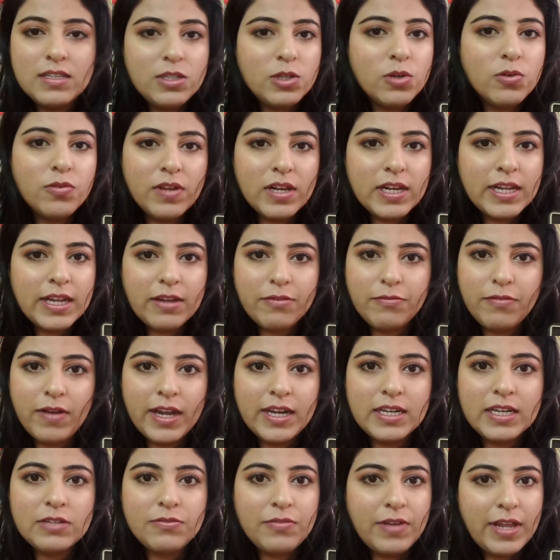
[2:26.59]
you will
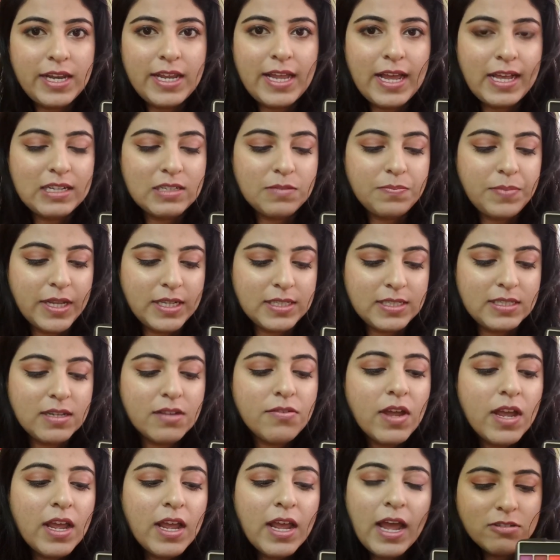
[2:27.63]
find it very
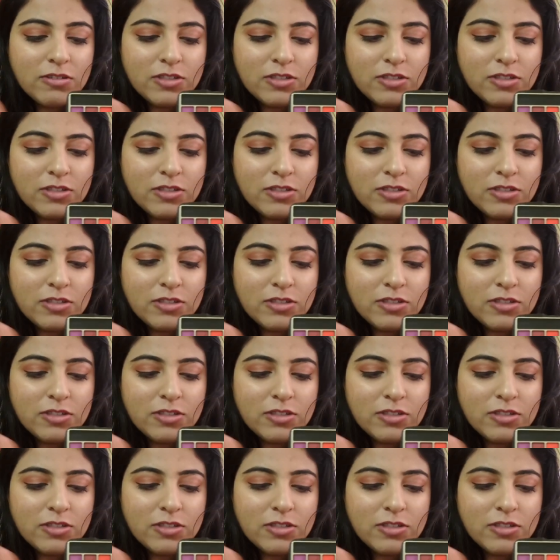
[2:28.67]
expensive.